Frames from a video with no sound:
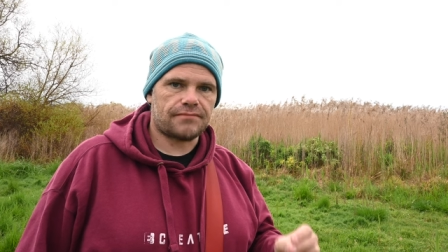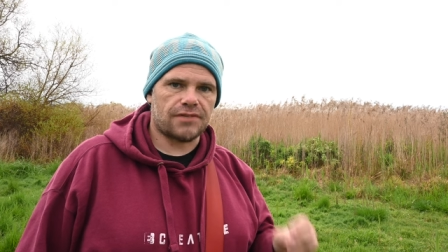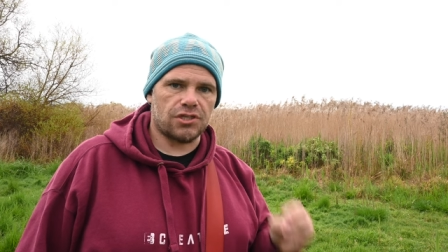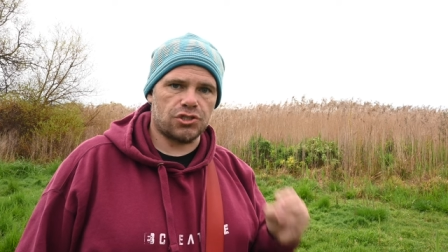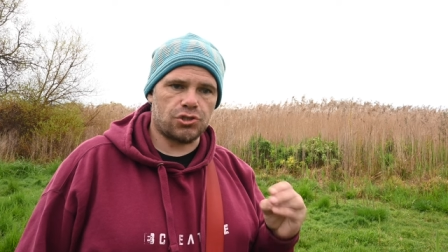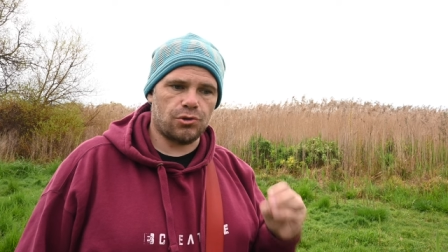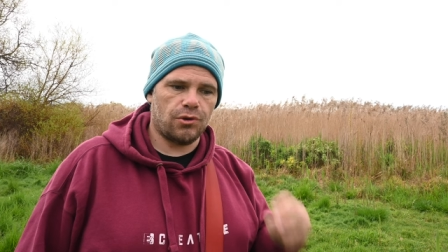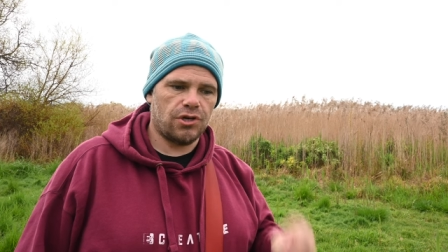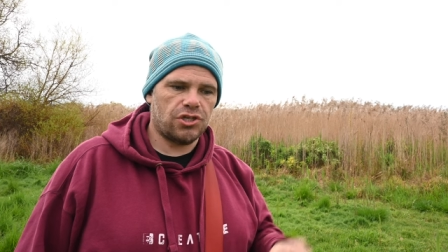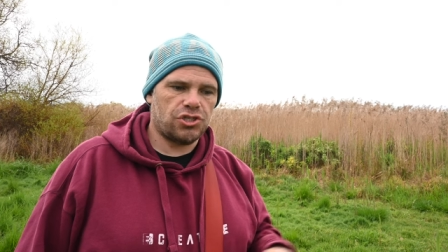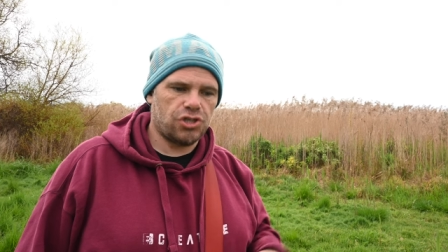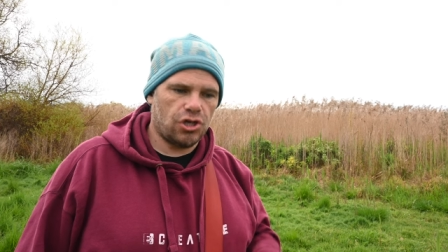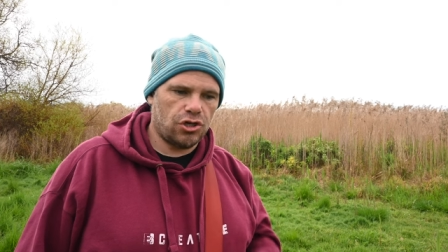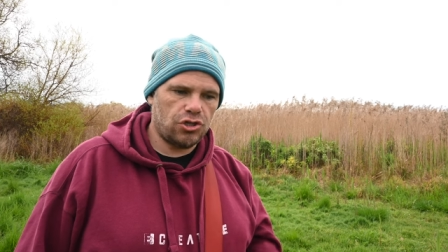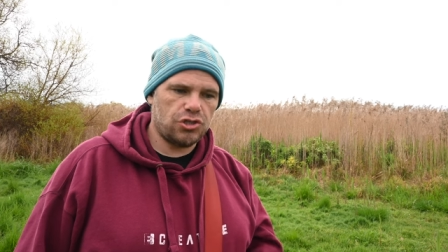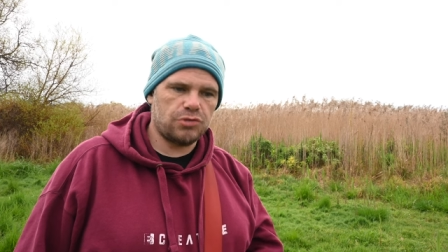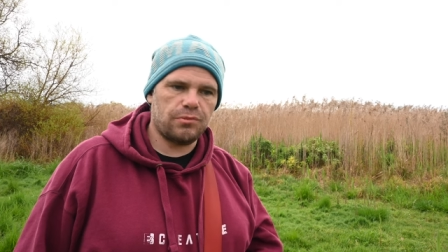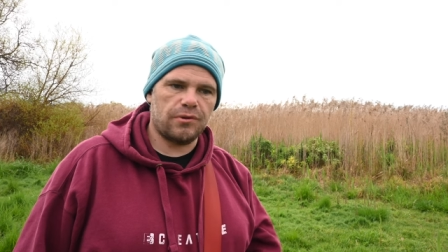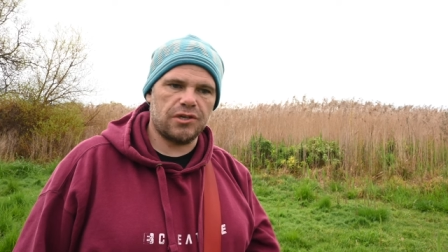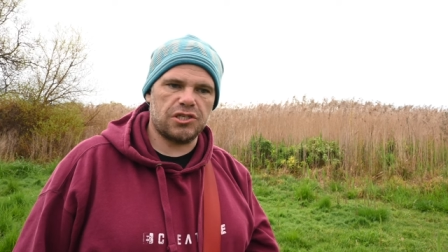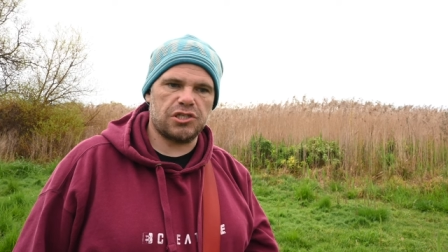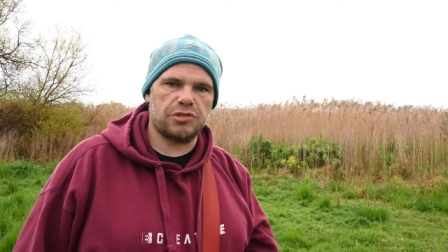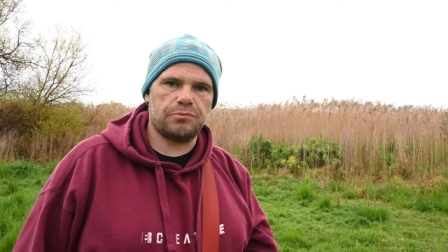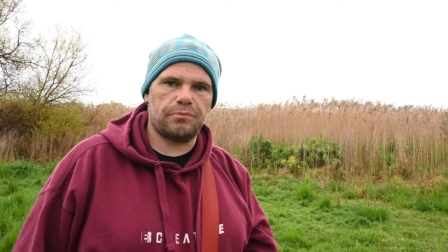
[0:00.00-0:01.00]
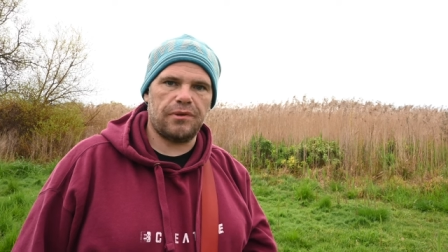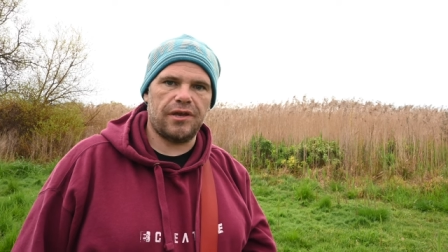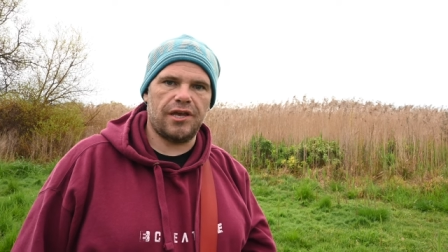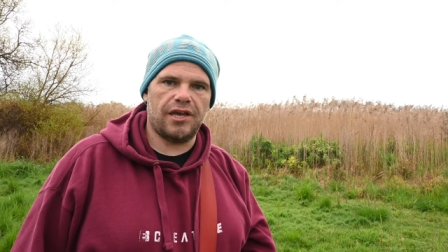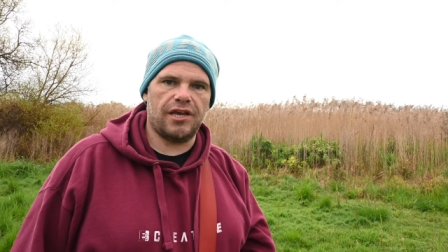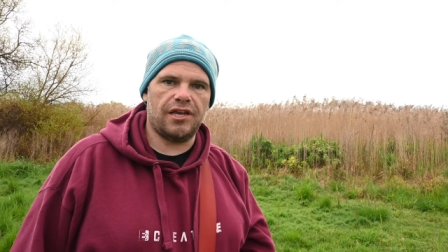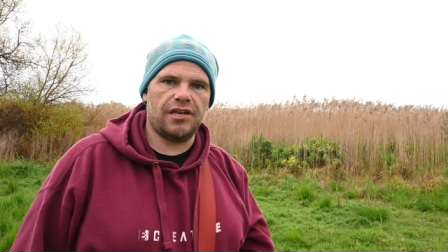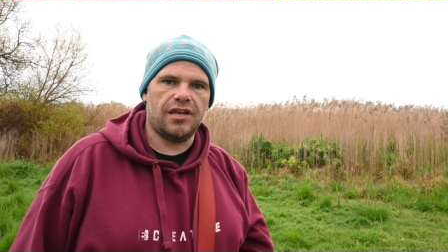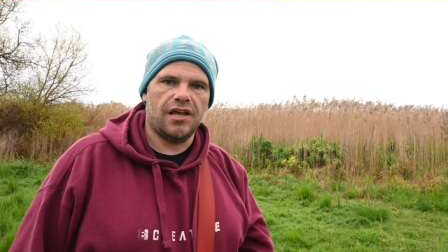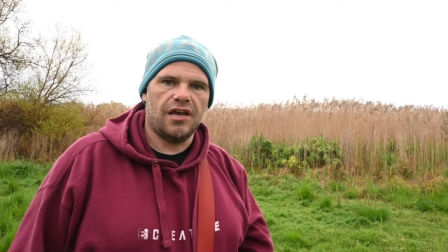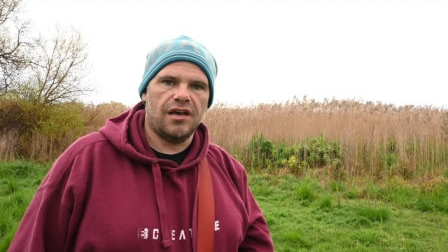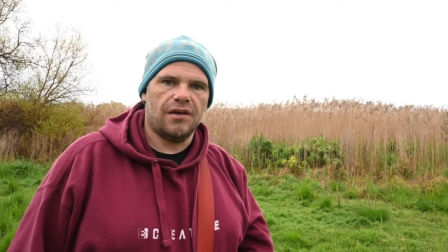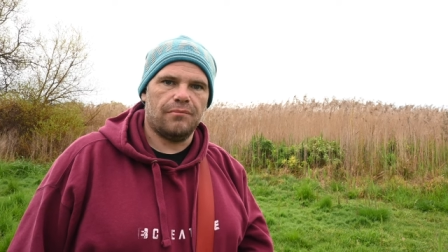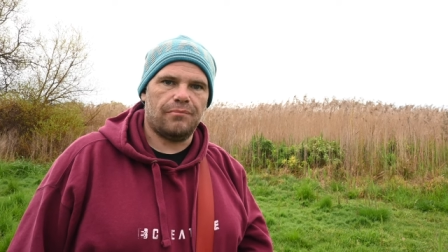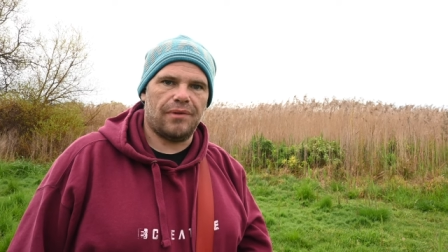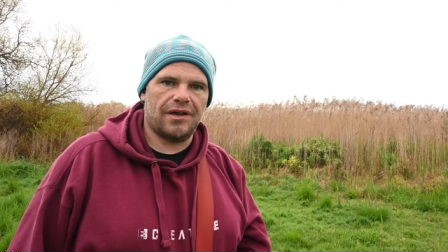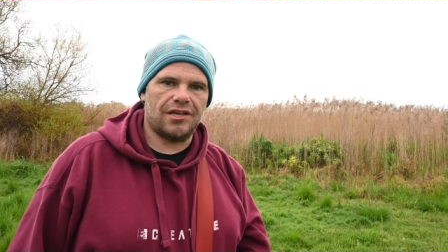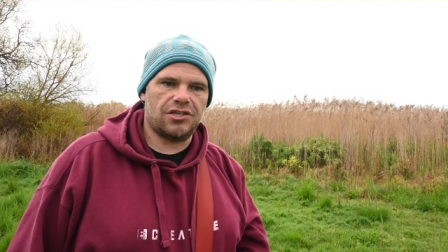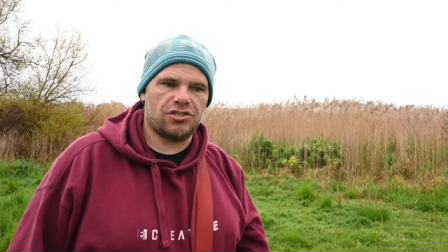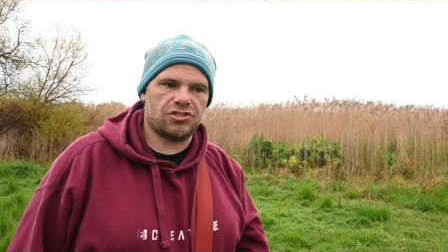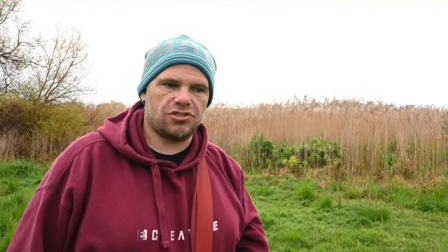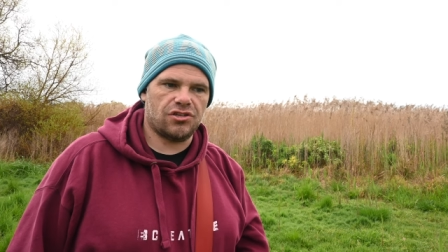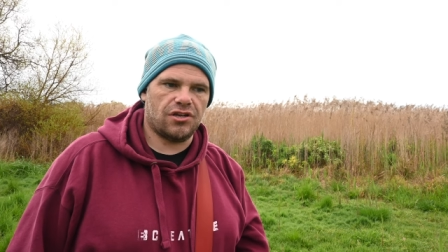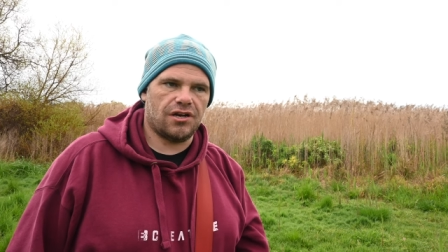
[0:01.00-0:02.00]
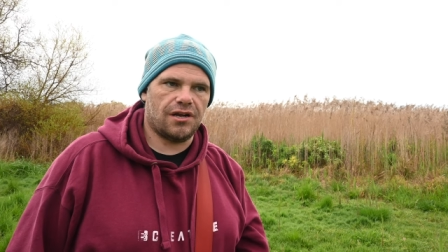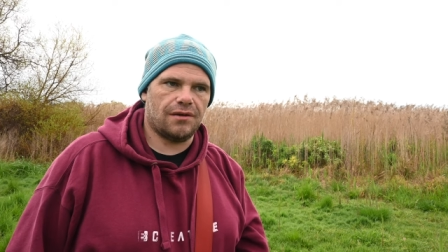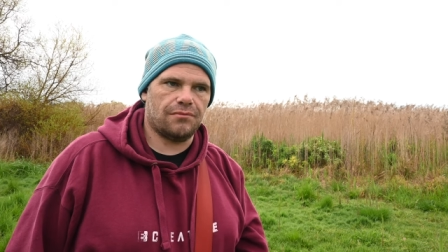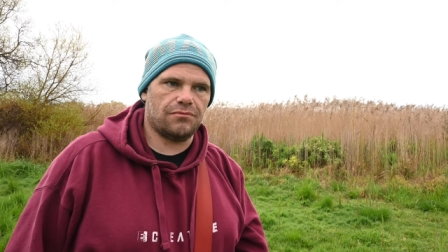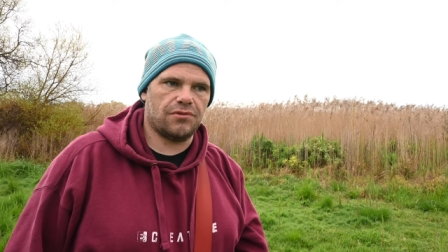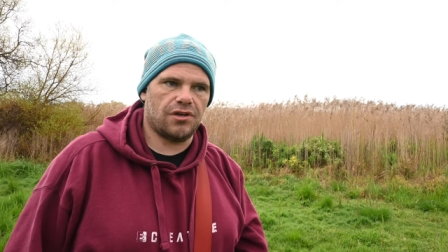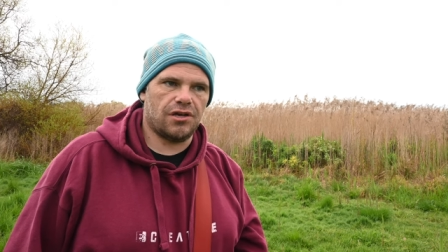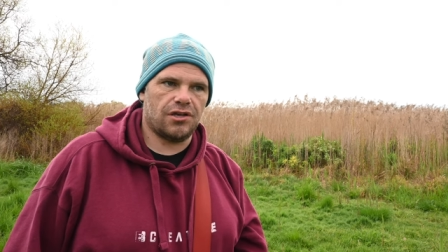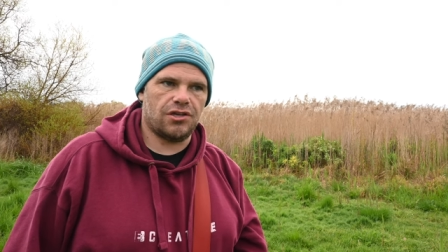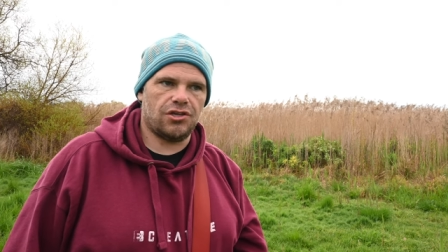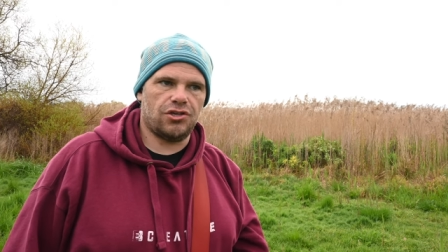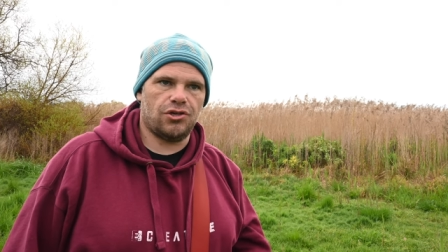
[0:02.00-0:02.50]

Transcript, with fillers: So I chose my speed based on um, uh,